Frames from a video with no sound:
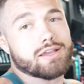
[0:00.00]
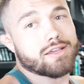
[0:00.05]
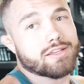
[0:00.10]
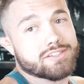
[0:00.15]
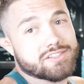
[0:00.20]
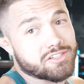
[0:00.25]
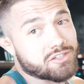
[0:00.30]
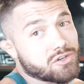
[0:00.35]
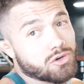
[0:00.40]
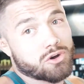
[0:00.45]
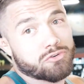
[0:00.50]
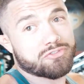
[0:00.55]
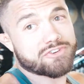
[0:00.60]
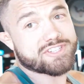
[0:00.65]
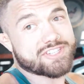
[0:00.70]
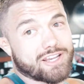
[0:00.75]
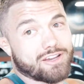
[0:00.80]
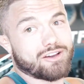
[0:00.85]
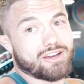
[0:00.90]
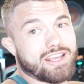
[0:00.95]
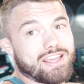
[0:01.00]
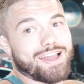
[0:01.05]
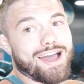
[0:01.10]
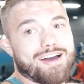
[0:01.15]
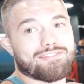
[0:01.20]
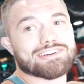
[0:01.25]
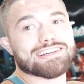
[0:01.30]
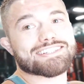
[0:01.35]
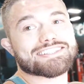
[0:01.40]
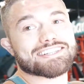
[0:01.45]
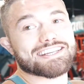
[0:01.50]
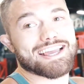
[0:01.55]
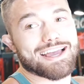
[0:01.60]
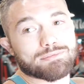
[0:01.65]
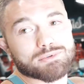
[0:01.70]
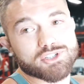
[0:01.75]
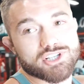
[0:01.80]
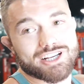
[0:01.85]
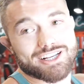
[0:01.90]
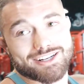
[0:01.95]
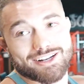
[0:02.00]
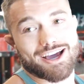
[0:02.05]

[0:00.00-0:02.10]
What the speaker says: It's a cool facility. Obviously, I'm cheating